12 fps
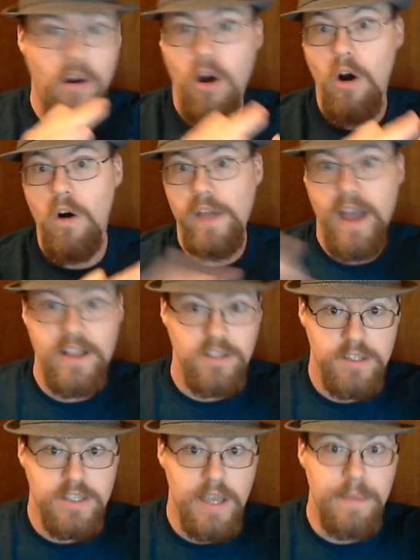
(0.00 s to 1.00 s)
all the hats are
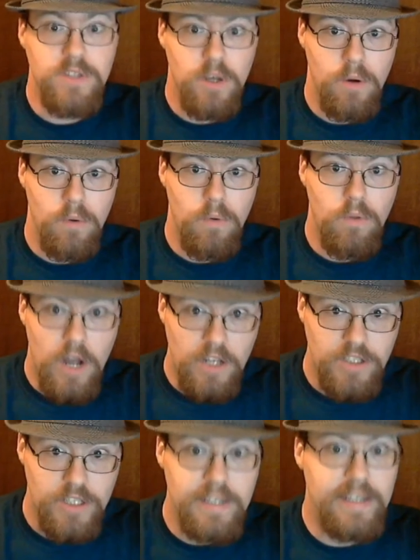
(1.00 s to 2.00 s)
the same, so
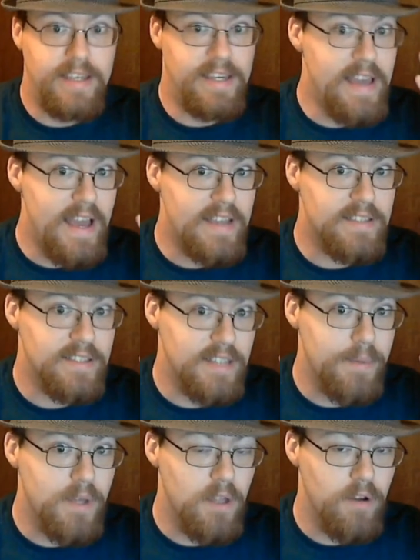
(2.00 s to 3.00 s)
logically he has the
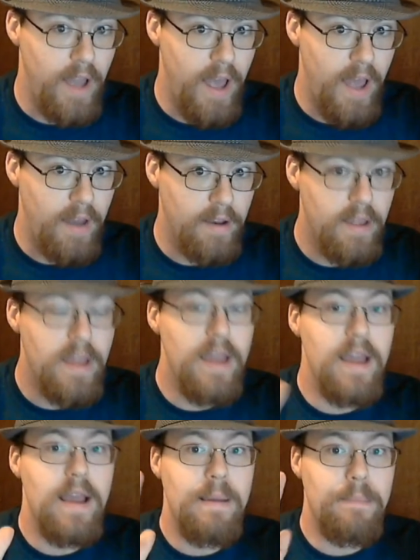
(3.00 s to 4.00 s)
same colored hat.
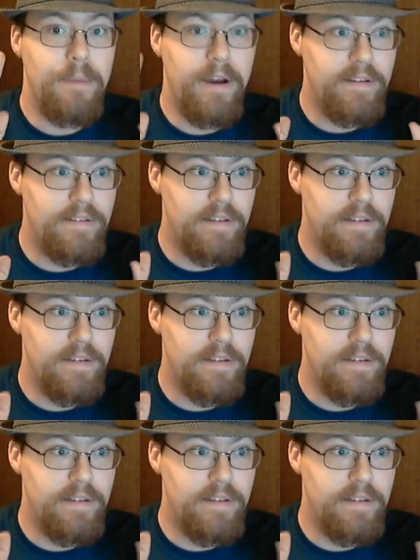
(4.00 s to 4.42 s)
But